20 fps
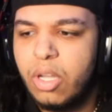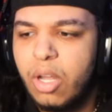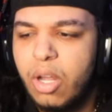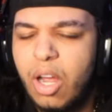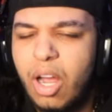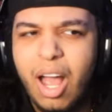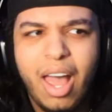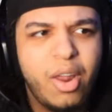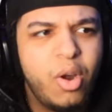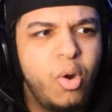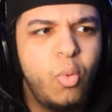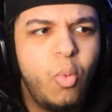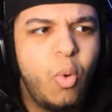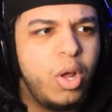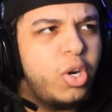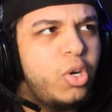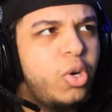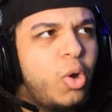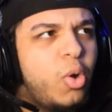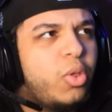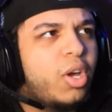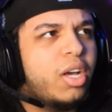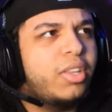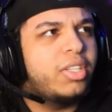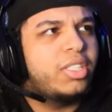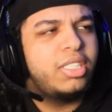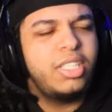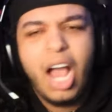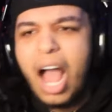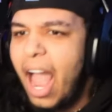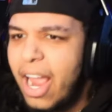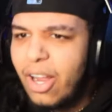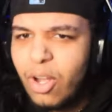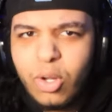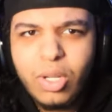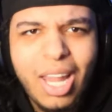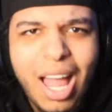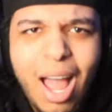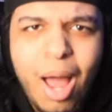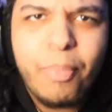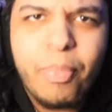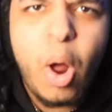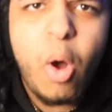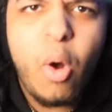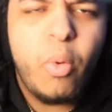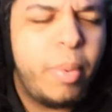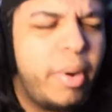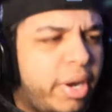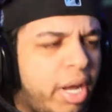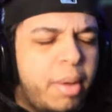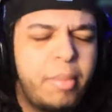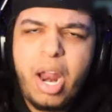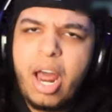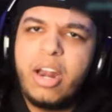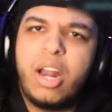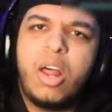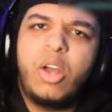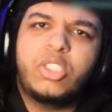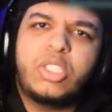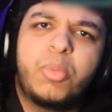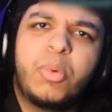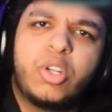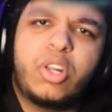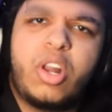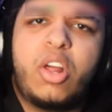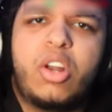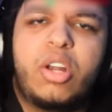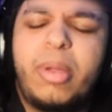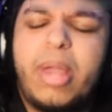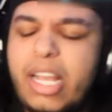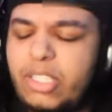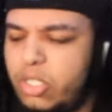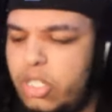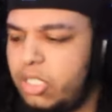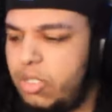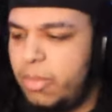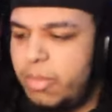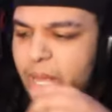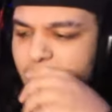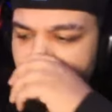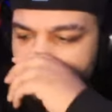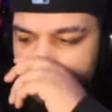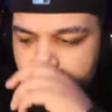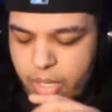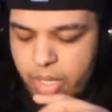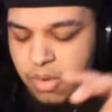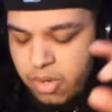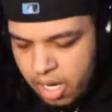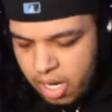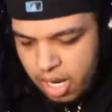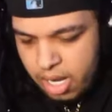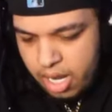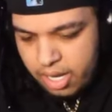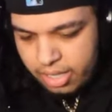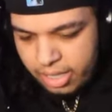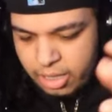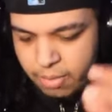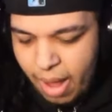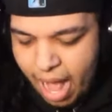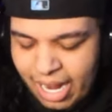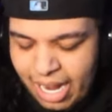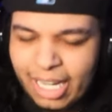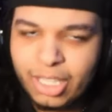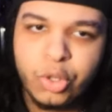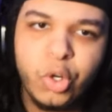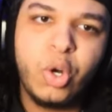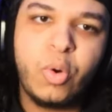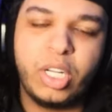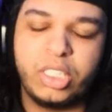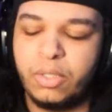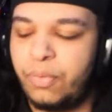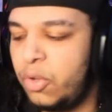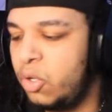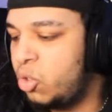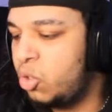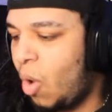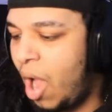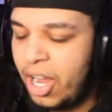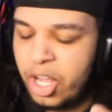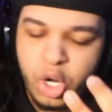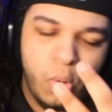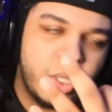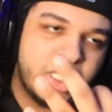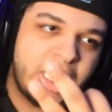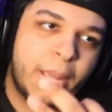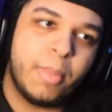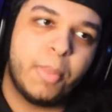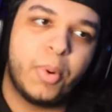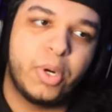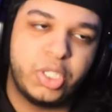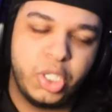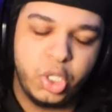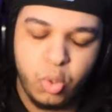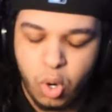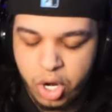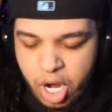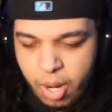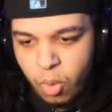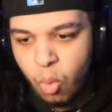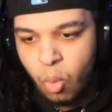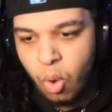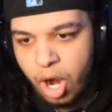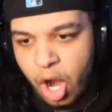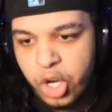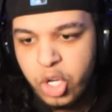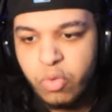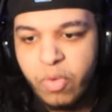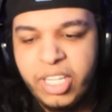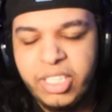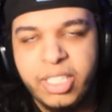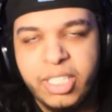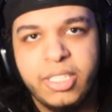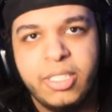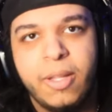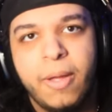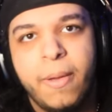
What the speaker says: I don't wanna know the other... Yeah, I ain't gonna lie, bro. But come on. Also, hold on, let me ask you this, bro. I got three questions for you so I can know what type of person you are. Number one, are you racist?